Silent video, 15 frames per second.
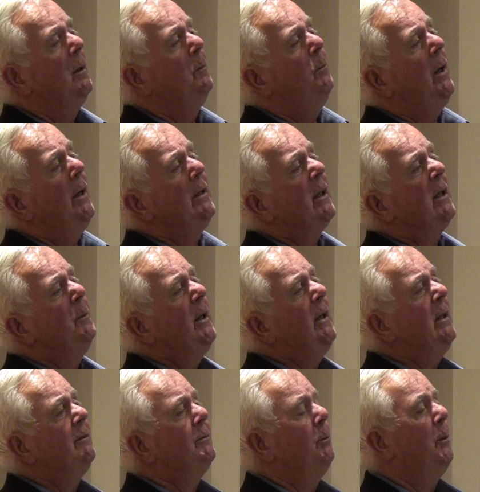by the committee
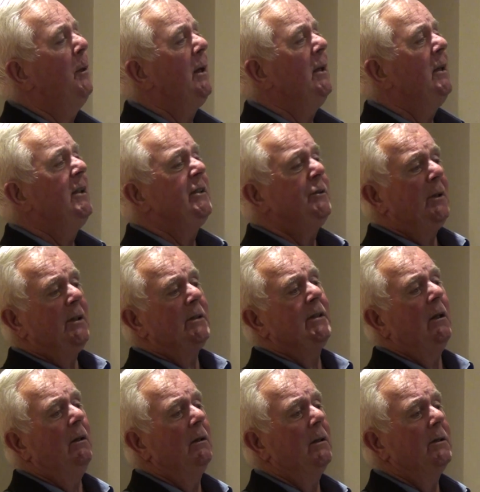of the Balbriggan District
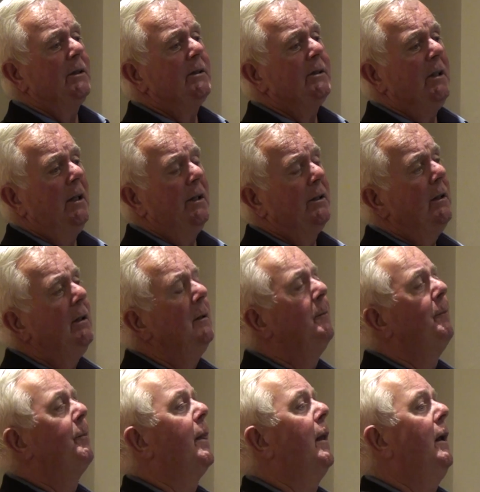Historical Society,
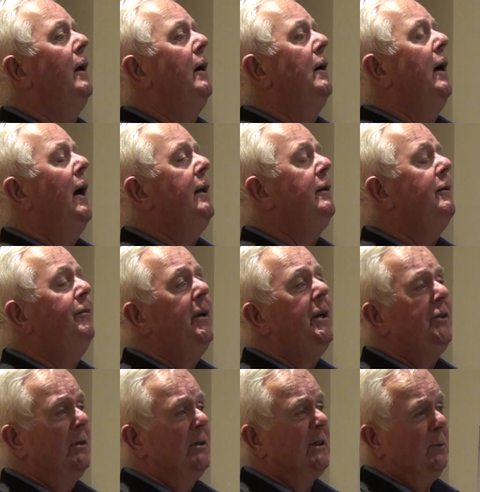and it features